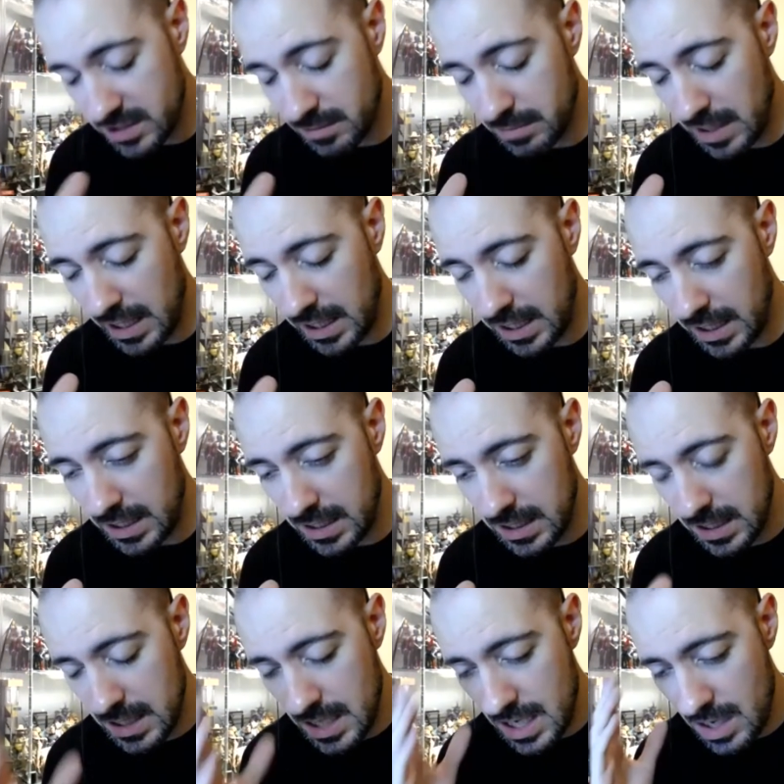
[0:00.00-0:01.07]
I'm blanking.
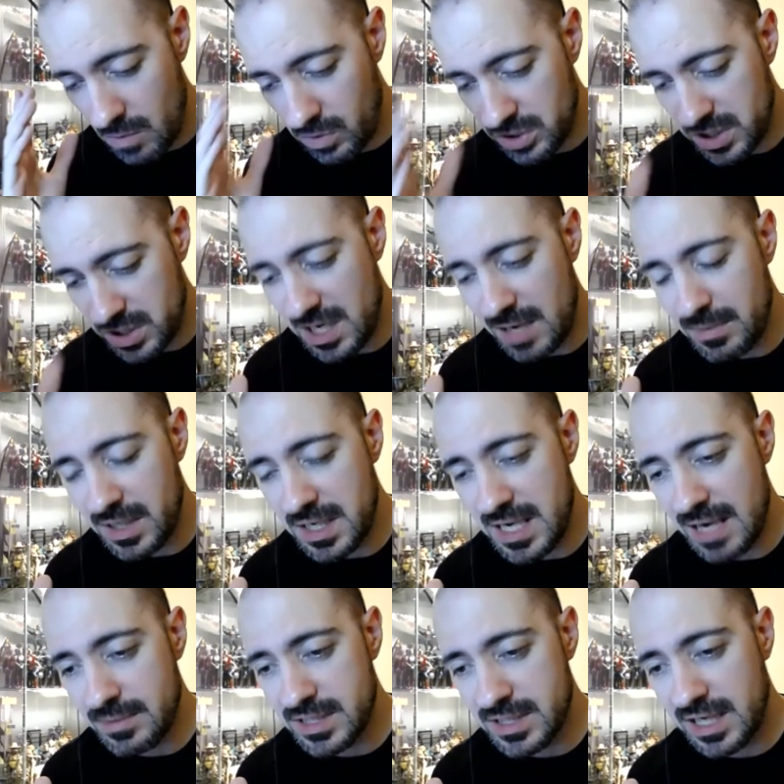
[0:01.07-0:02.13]
What's the name of the
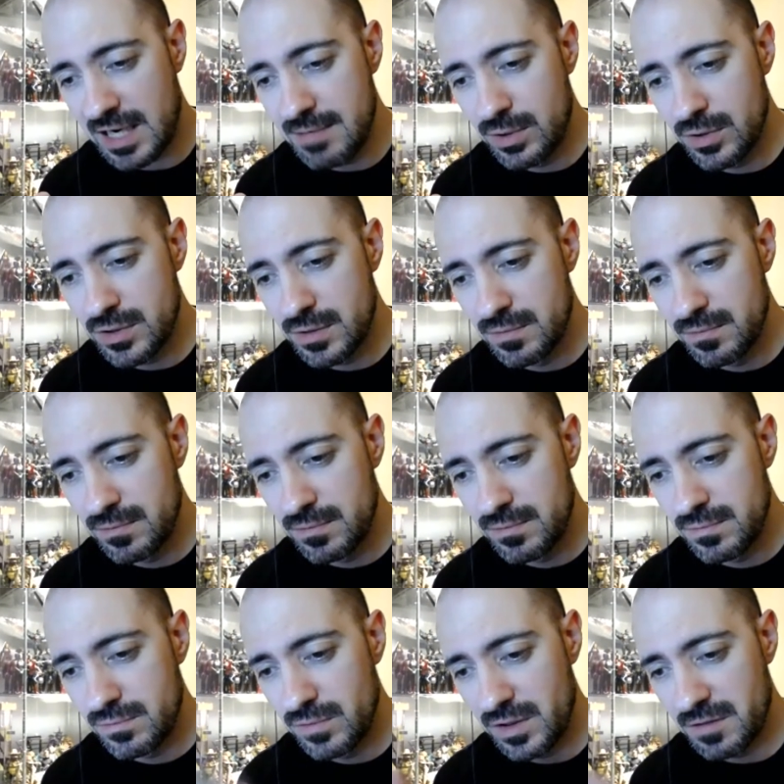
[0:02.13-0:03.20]
damn skateboard
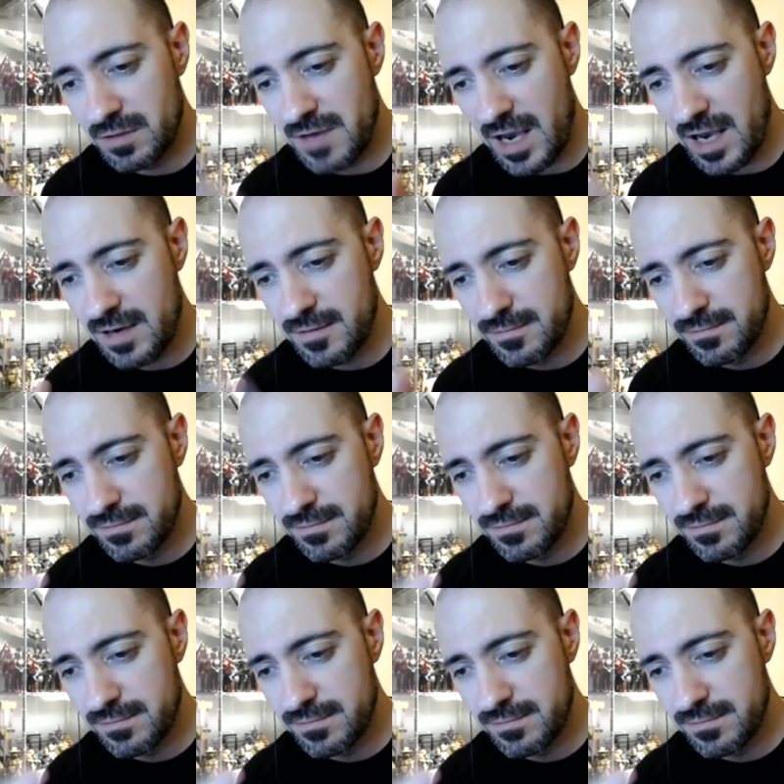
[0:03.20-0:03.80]
with the fan?